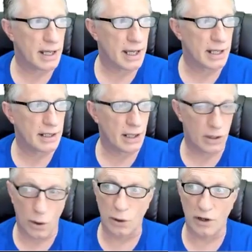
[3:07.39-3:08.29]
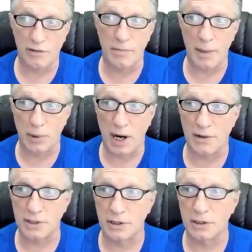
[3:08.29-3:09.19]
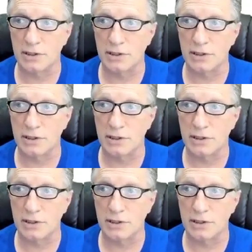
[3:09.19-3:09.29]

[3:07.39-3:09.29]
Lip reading: in the corner of my browser.